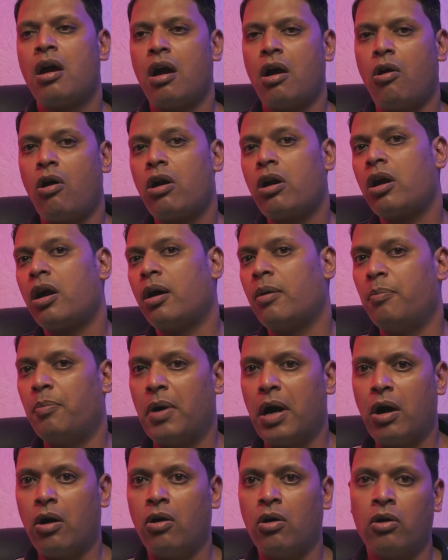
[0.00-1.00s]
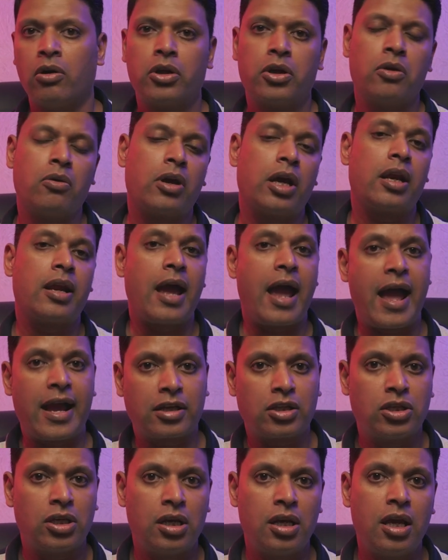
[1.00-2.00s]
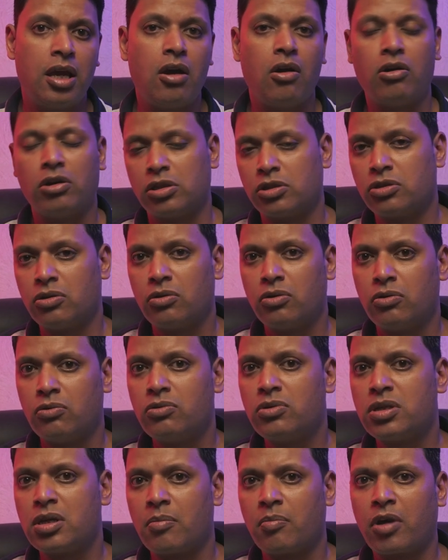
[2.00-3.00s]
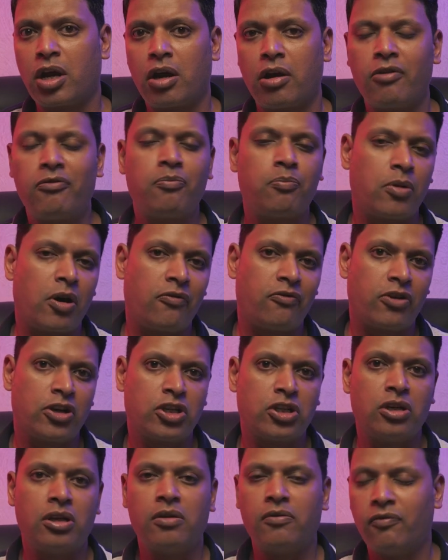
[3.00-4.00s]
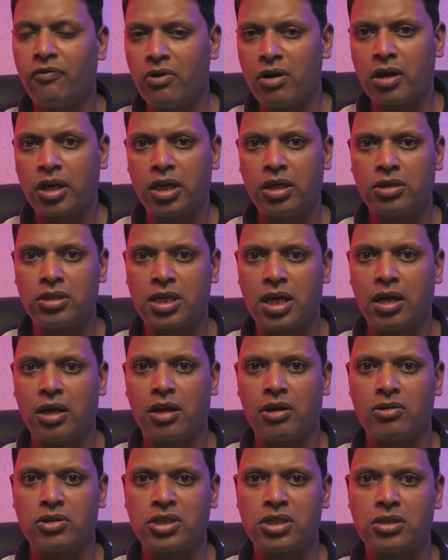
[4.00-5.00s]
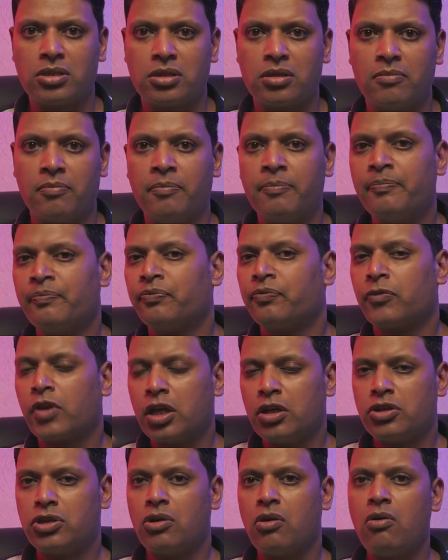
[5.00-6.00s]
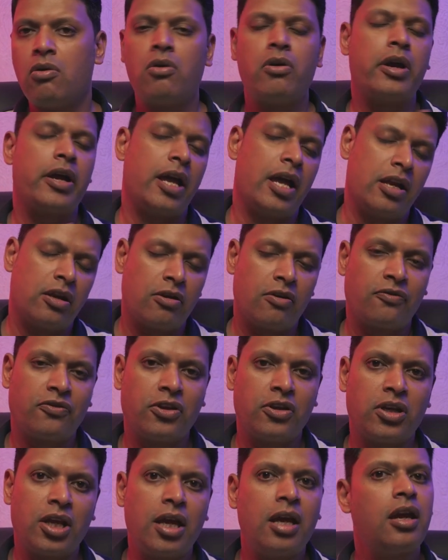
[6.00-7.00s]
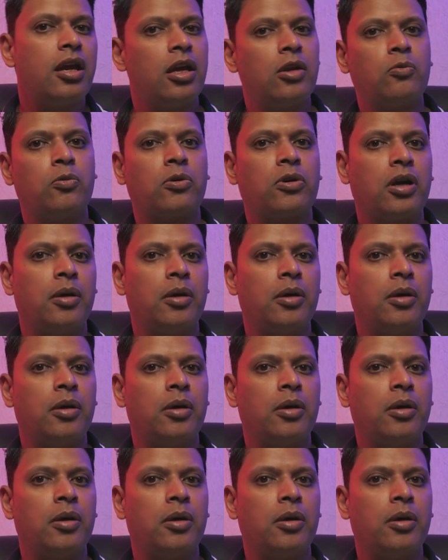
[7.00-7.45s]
or above, you can actually also do some kind of professional work inside your system. So end of the day, it would